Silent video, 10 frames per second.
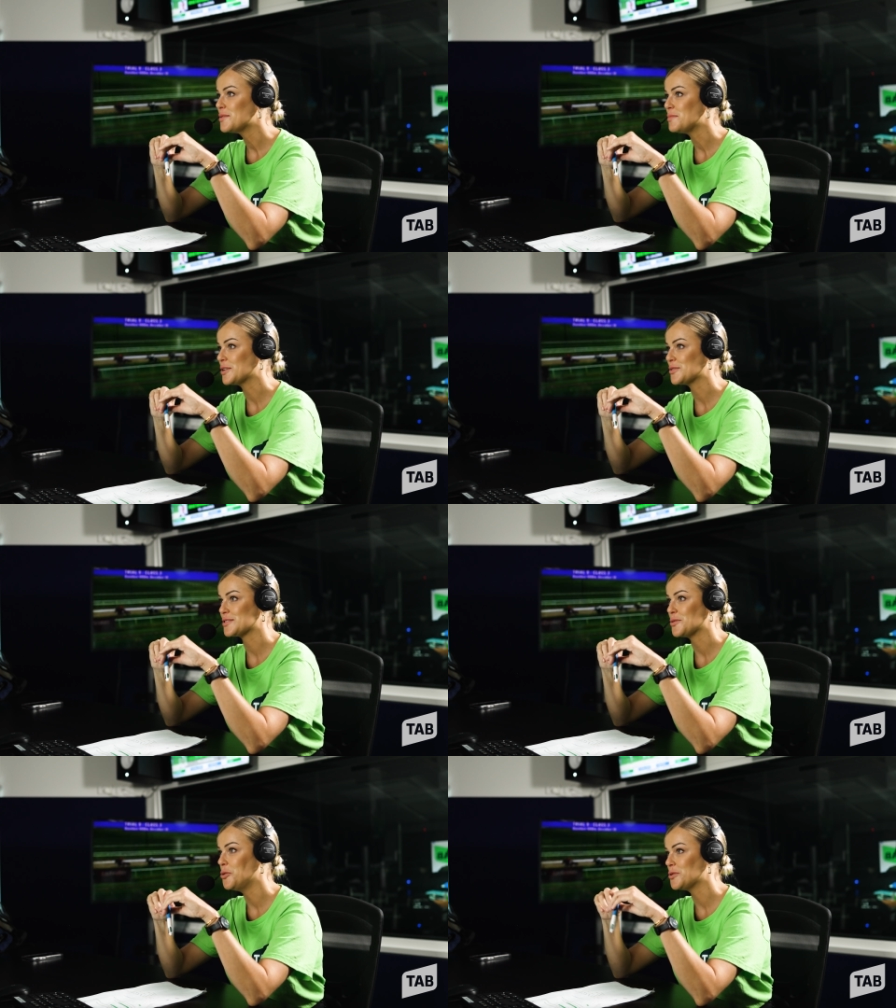
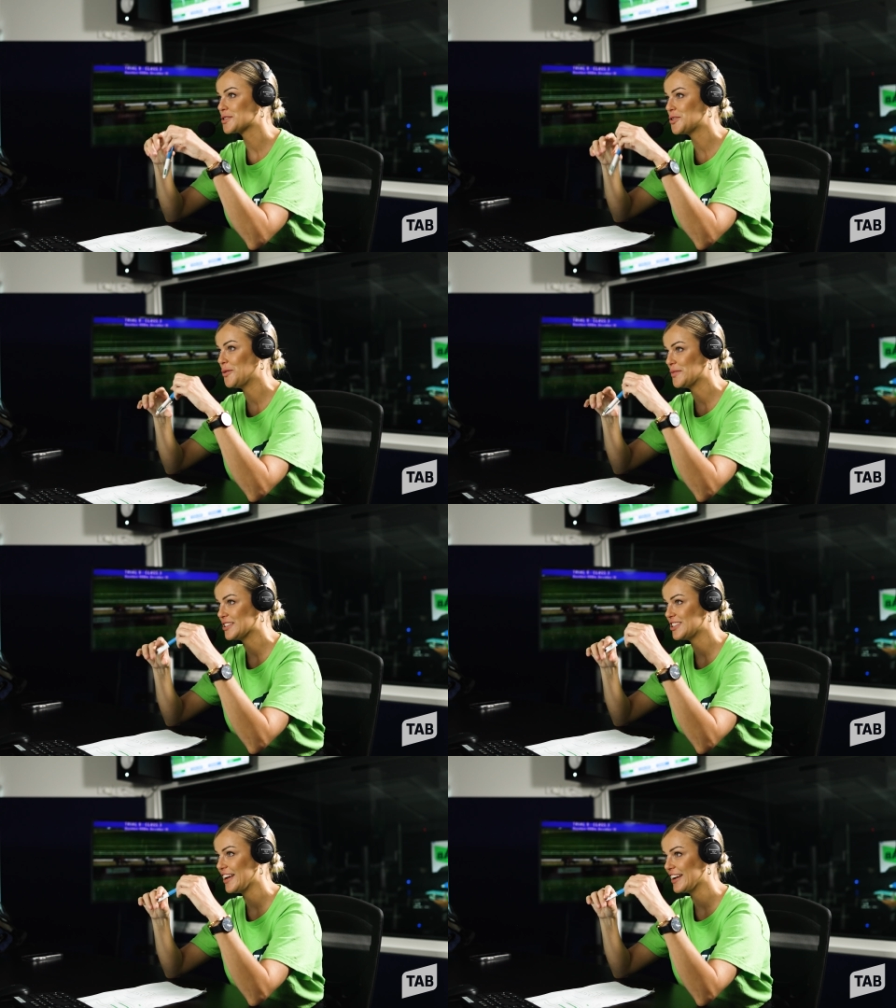because the horse copped the
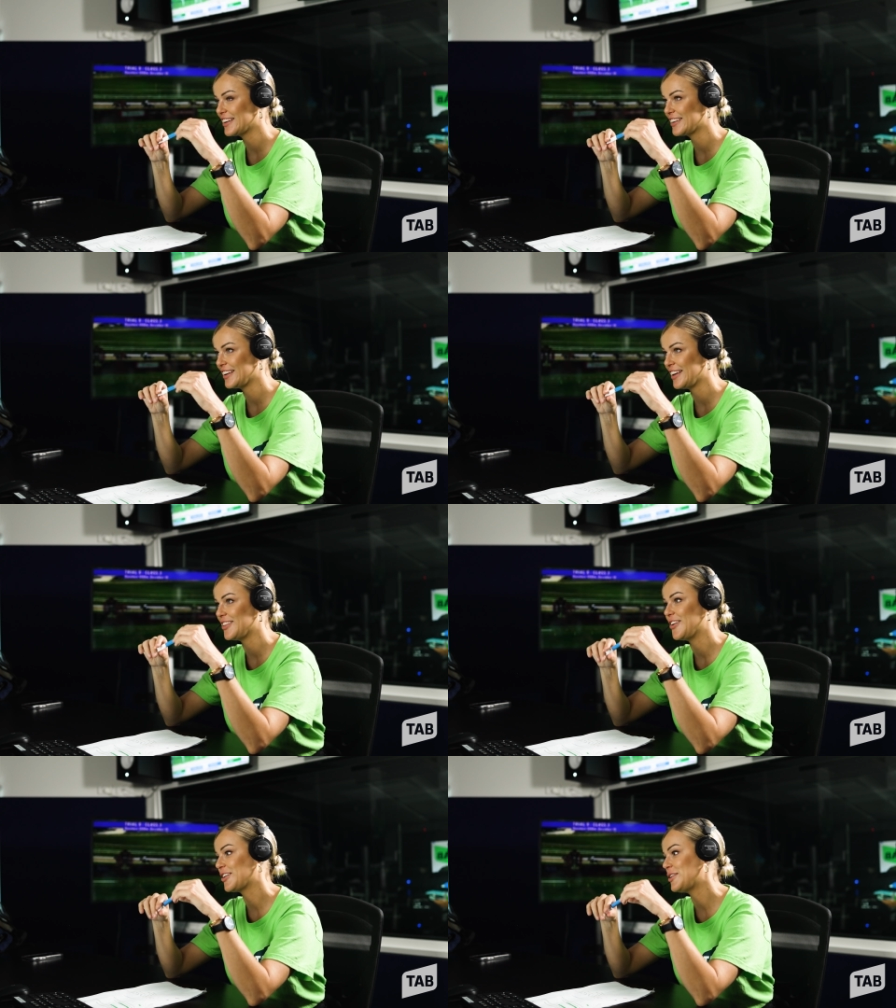check,
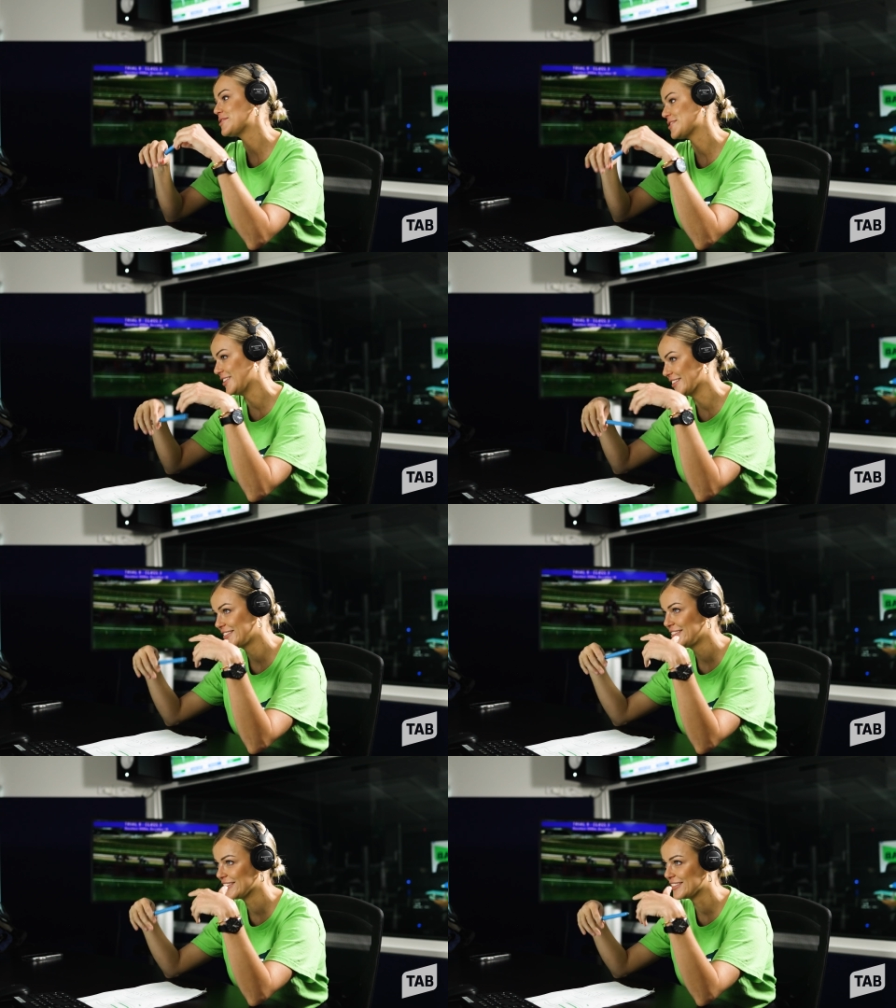and like I was like,
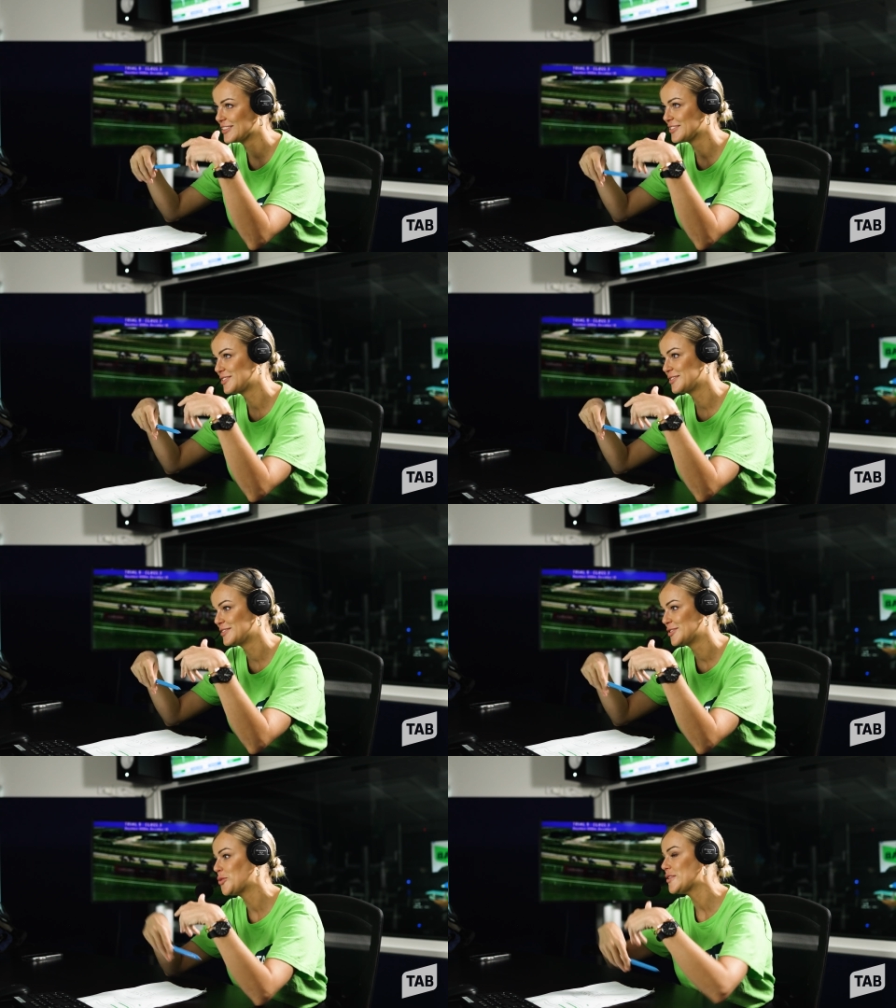
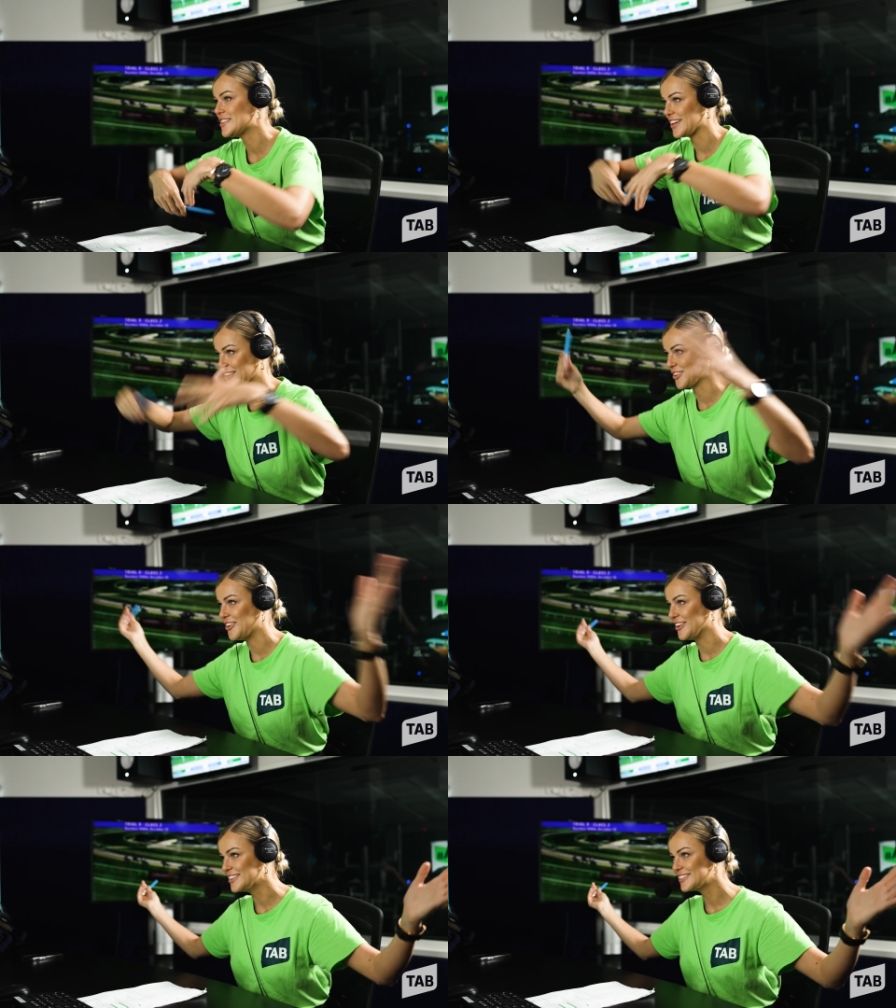toys out of the cot.